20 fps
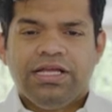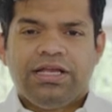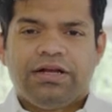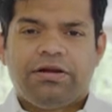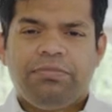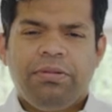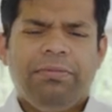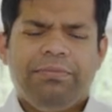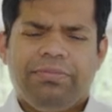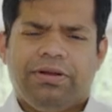
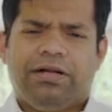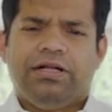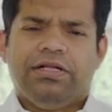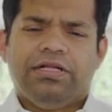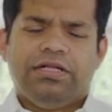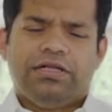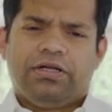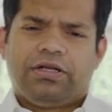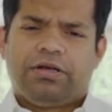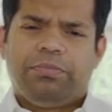remember,
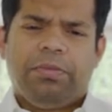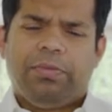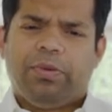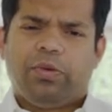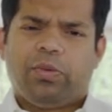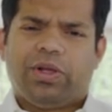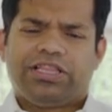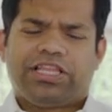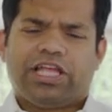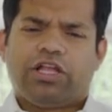remember
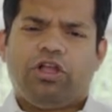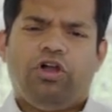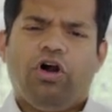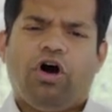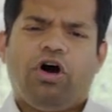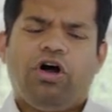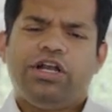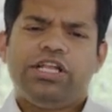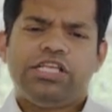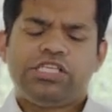one thing,
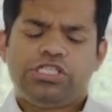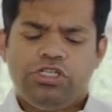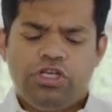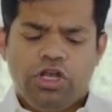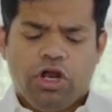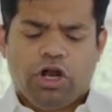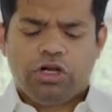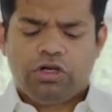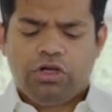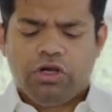God is
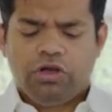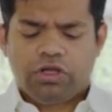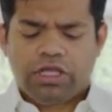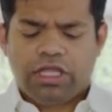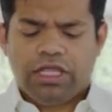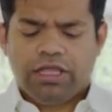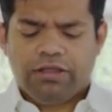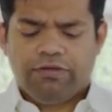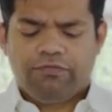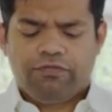not
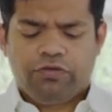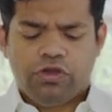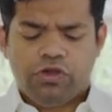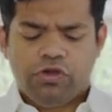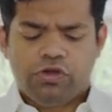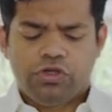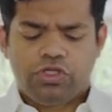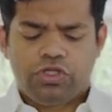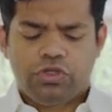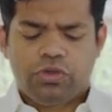looking for
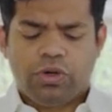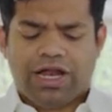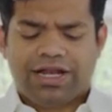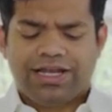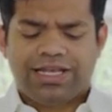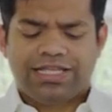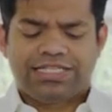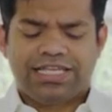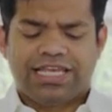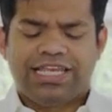you to
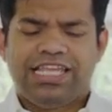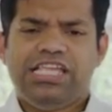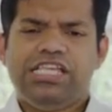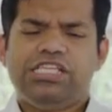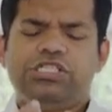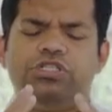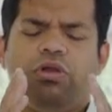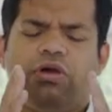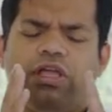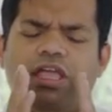understand. He
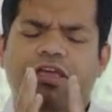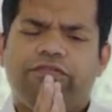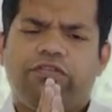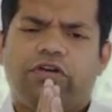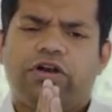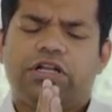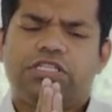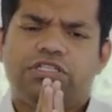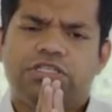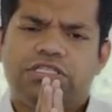is looking
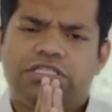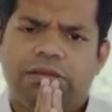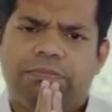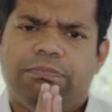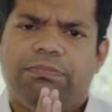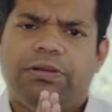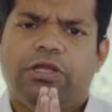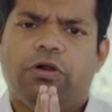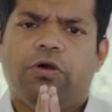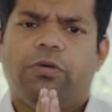for us to
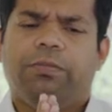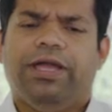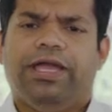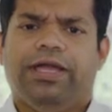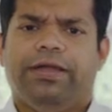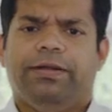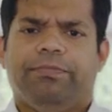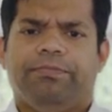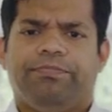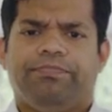simply
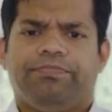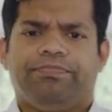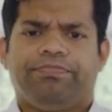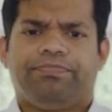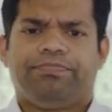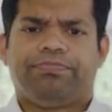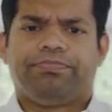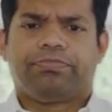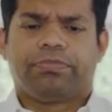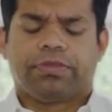obey.
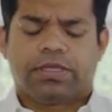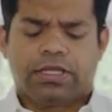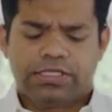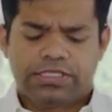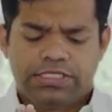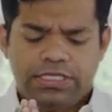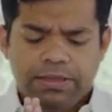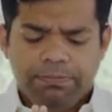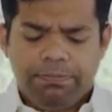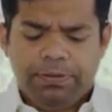
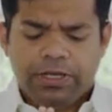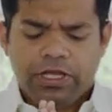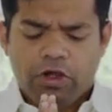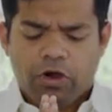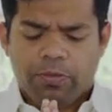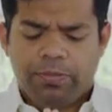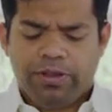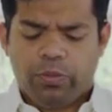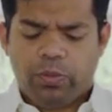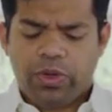Simply
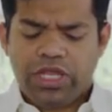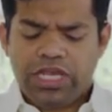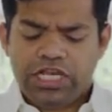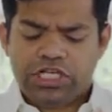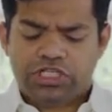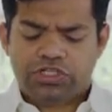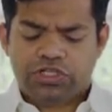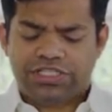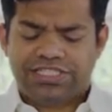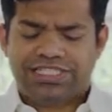obey. We
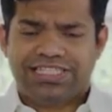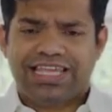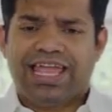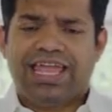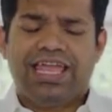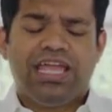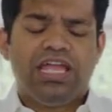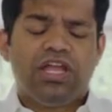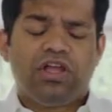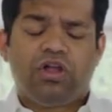need to
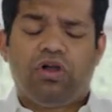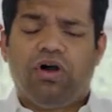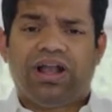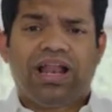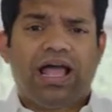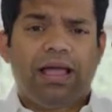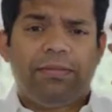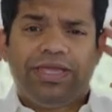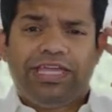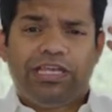say, God,
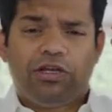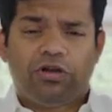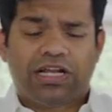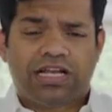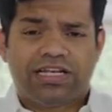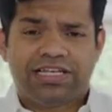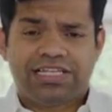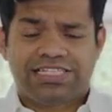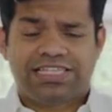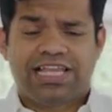I may not
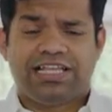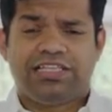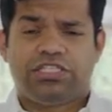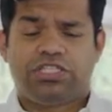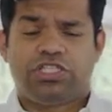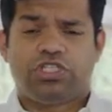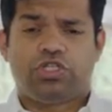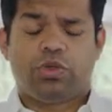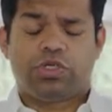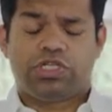understand the
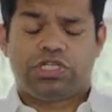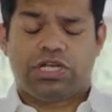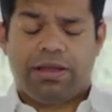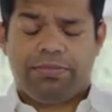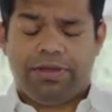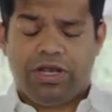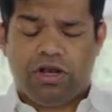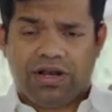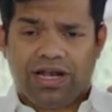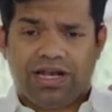situation. I
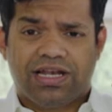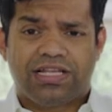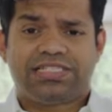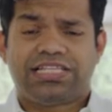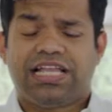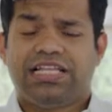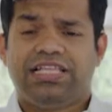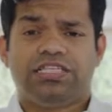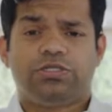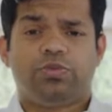may not
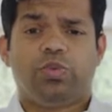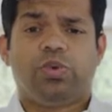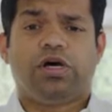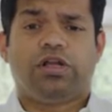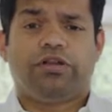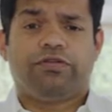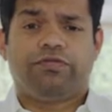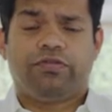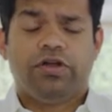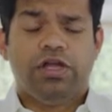understand this
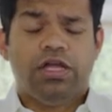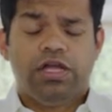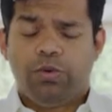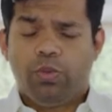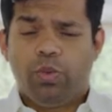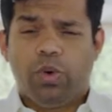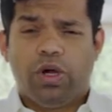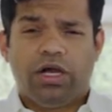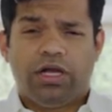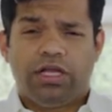word of
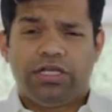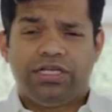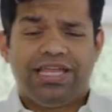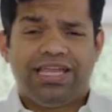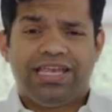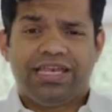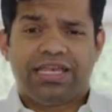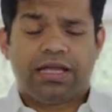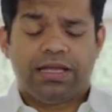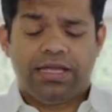word
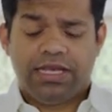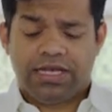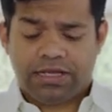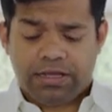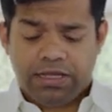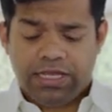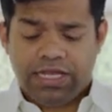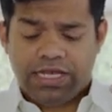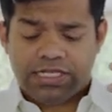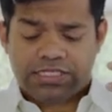in, in,
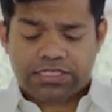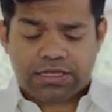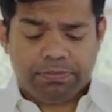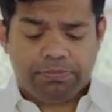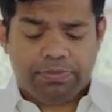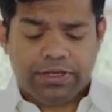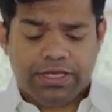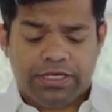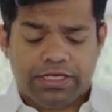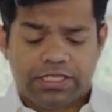in its
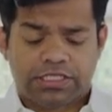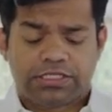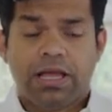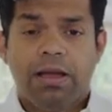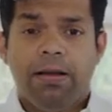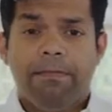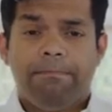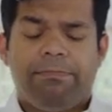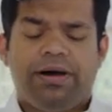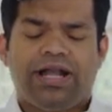completeness,
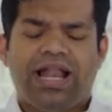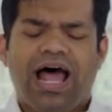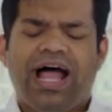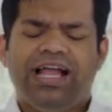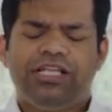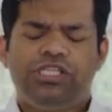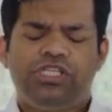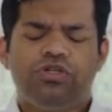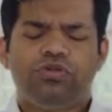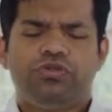but
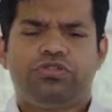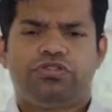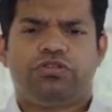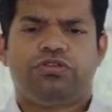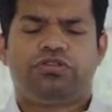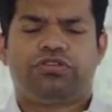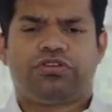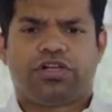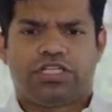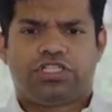I choose
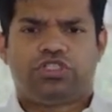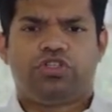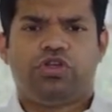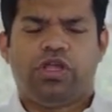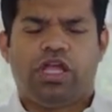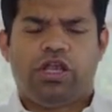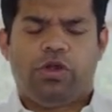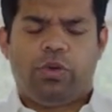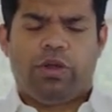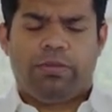to trust you
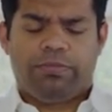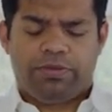anyway